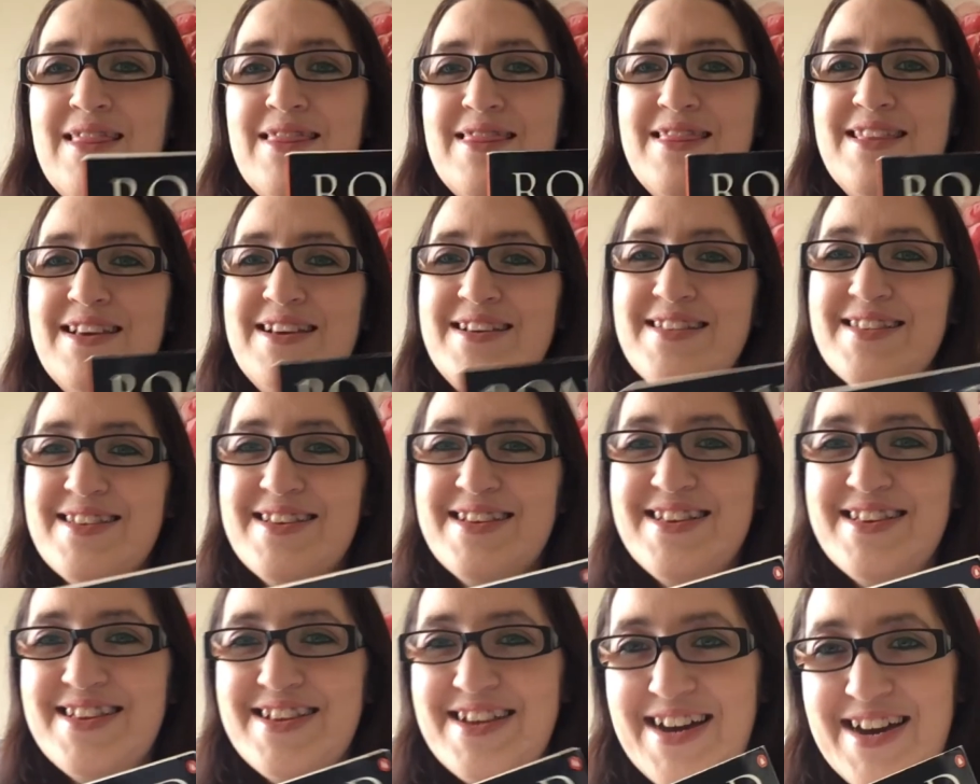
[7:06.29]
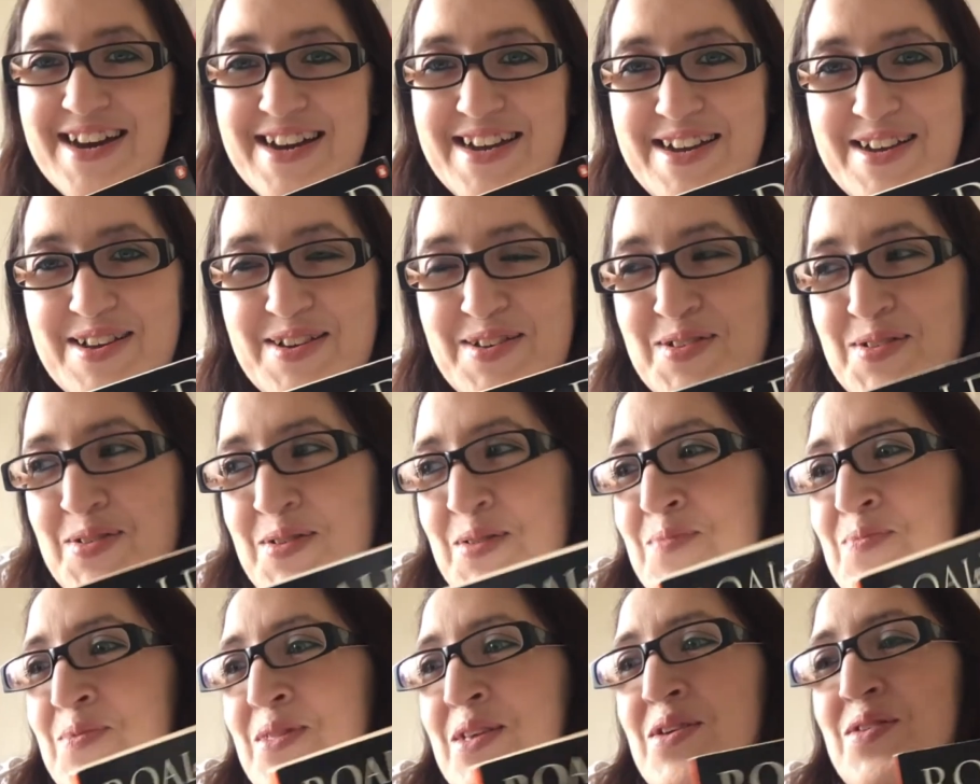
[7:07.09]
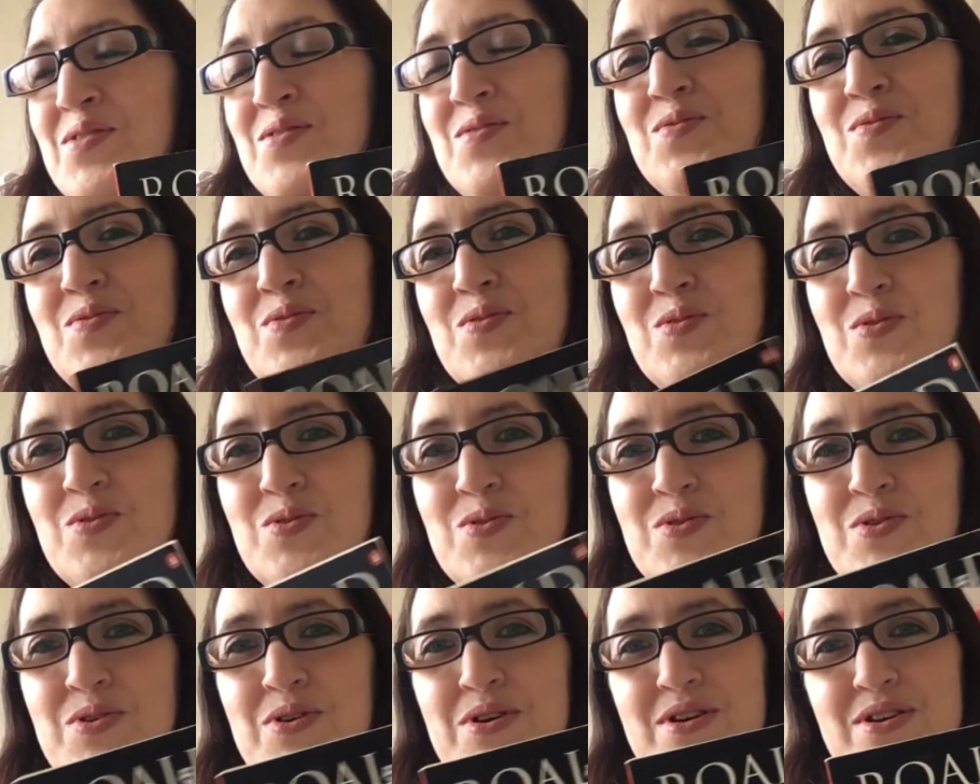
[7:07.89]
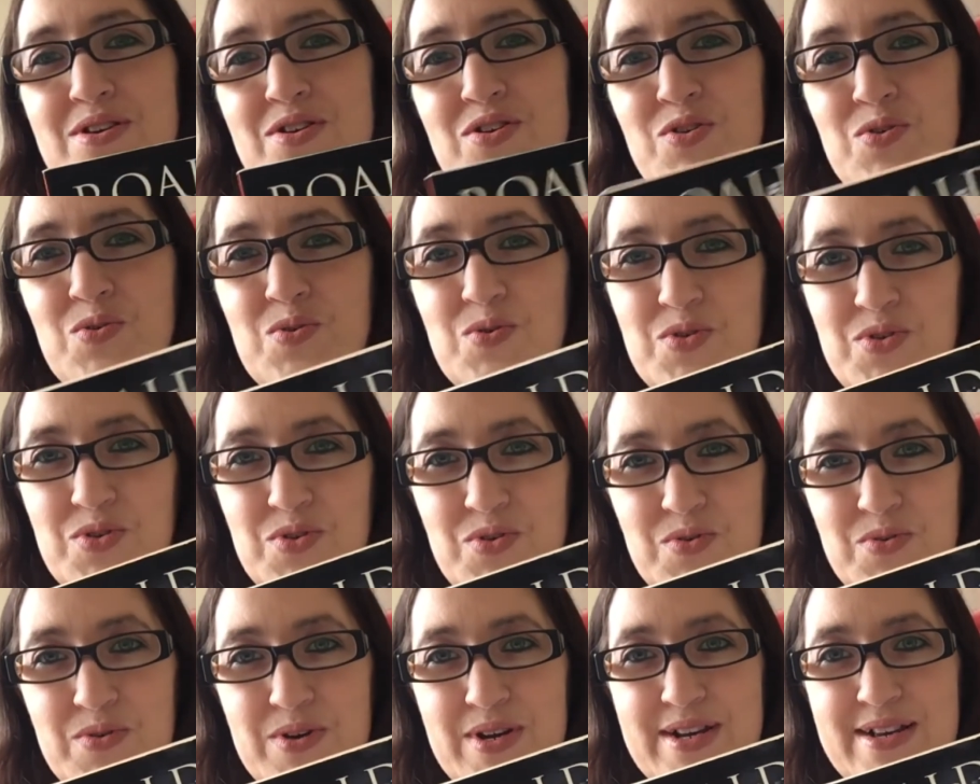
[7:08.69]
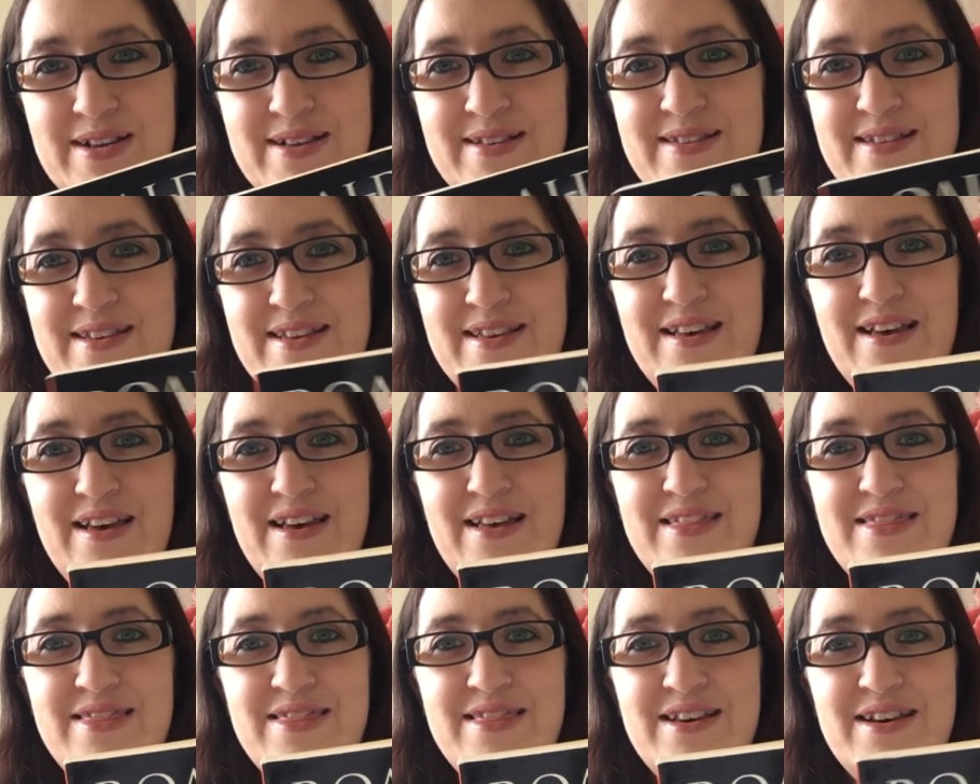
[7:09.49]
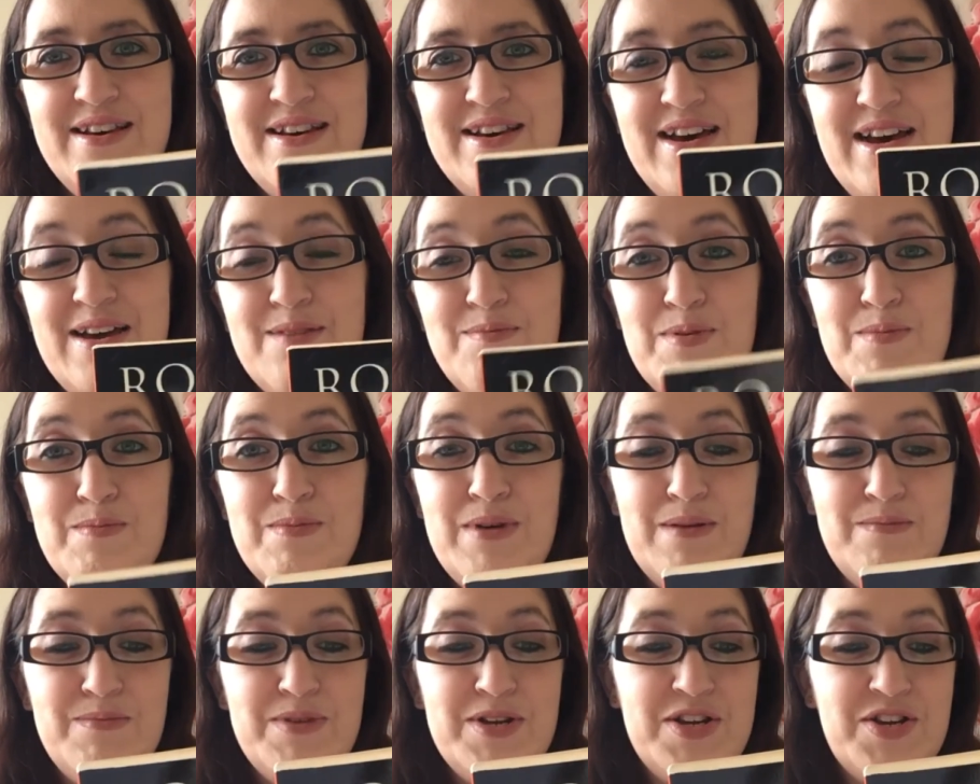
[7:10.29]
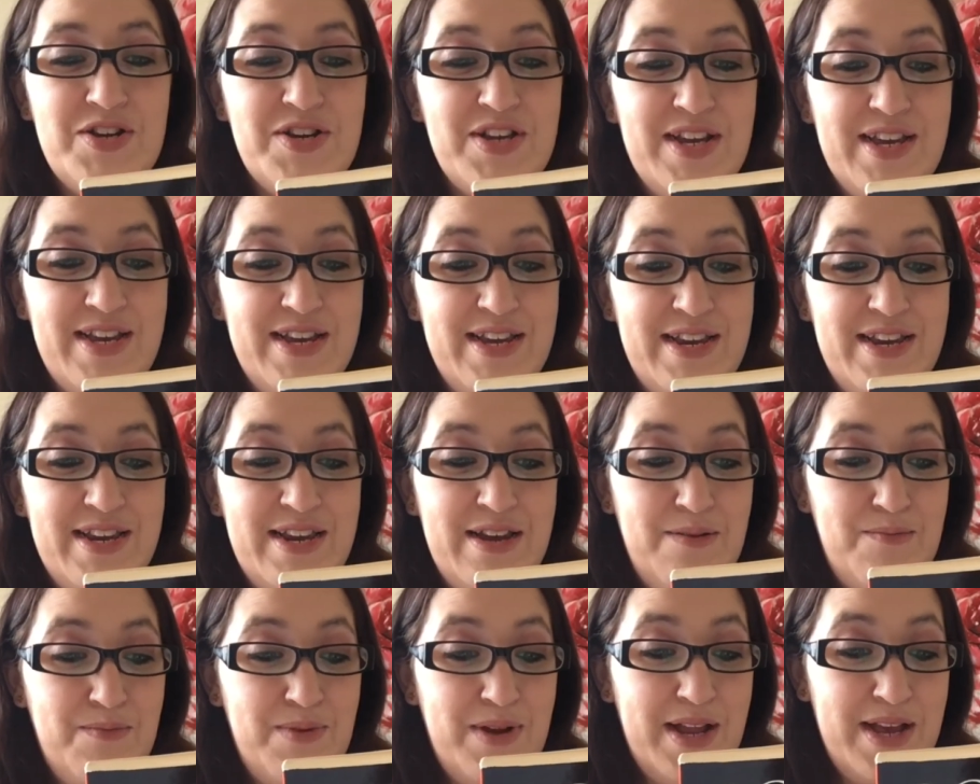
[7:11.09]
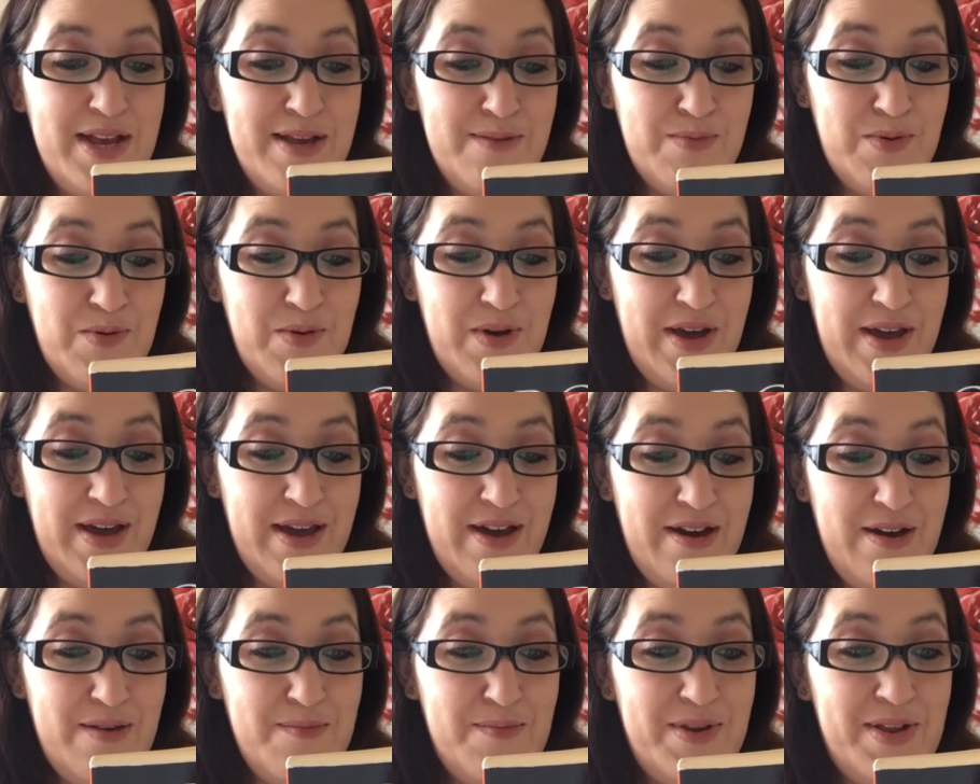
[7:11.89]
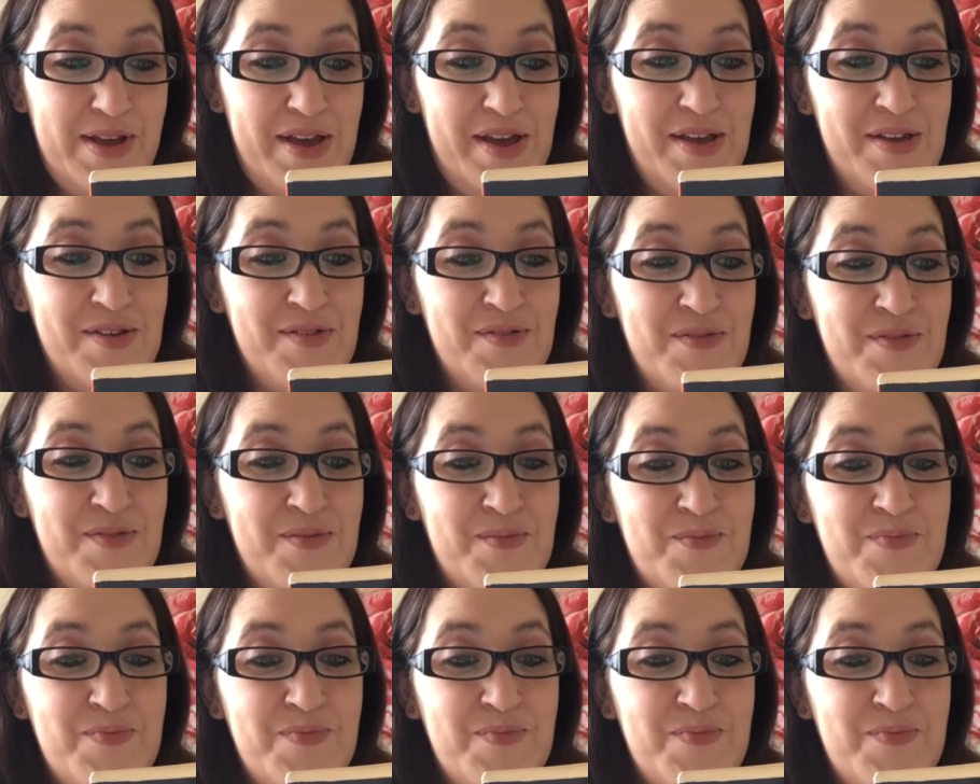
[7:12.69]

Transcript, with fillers: This contained four short stories that had been published in Playboy, I believe.